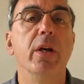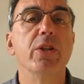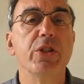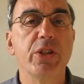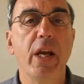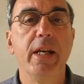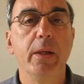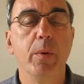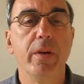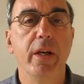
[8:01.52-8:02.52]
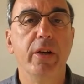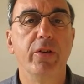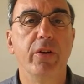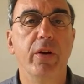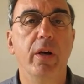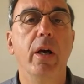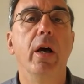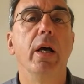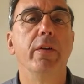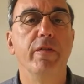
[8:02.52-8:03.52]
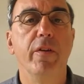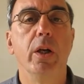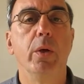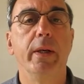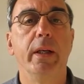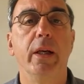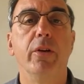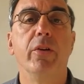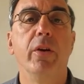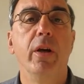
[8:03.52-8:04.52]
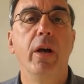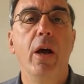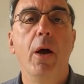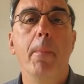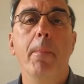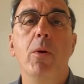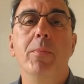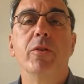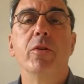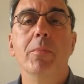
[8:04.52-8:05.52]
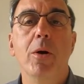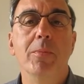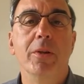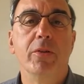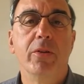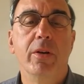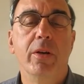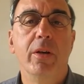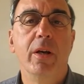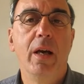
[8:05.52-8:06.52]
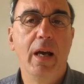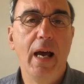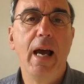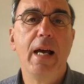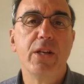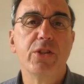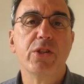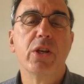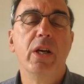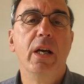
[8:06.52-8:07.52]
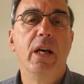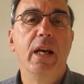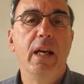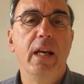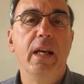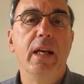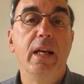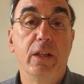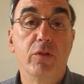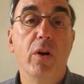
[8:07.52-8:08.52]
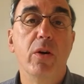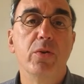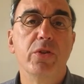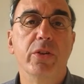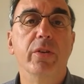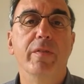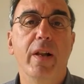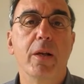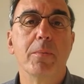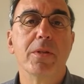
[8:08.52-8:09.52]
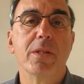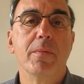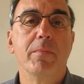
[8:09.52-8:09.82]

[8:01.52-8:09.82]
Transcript: staying with it and following it moment to moment as it grows and develops.